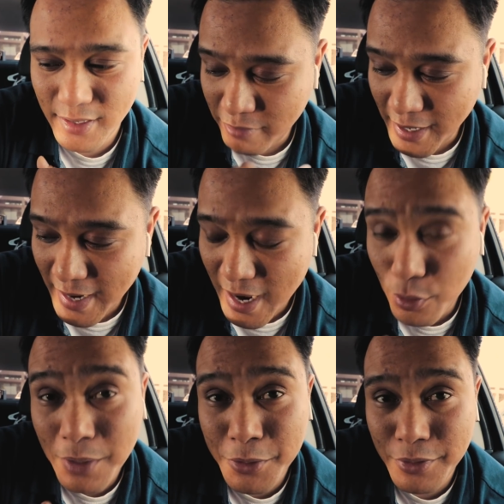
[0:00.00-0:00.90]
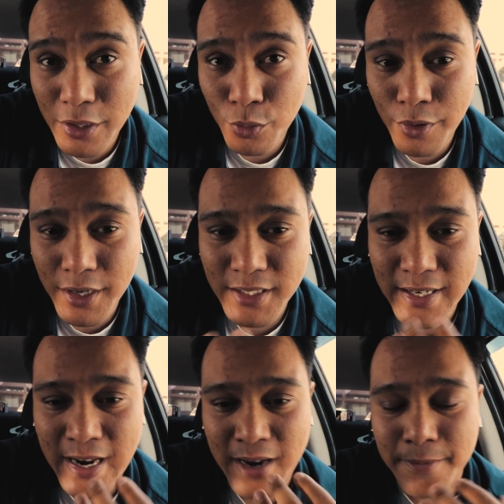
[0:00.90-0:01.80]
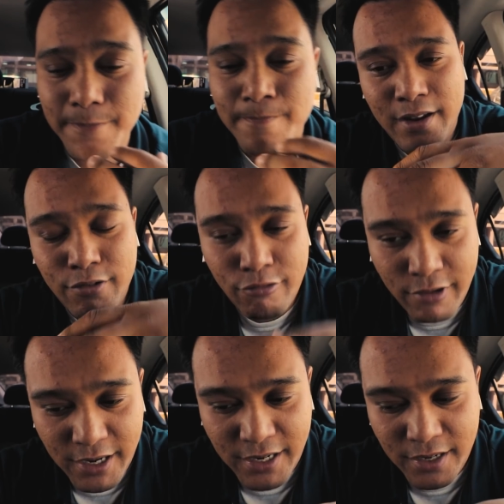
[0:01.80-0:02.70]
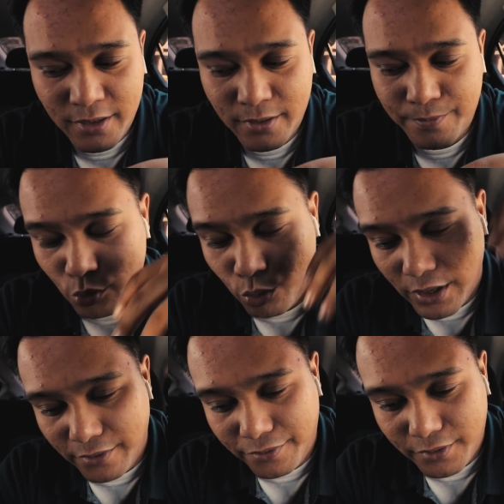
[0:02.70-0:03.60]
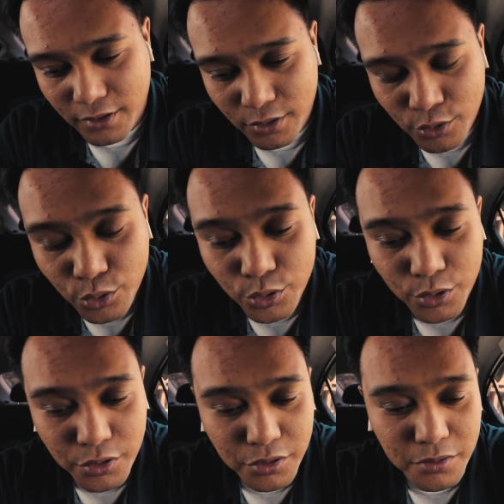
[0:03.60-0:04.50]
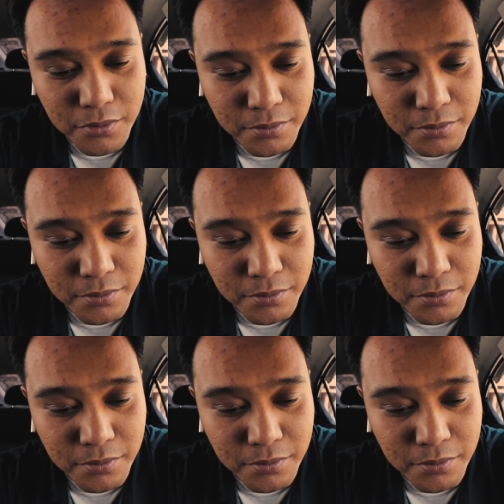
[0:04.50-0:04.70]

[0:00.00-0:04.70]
Right now what I'm doing at work is that I'm integrating with Google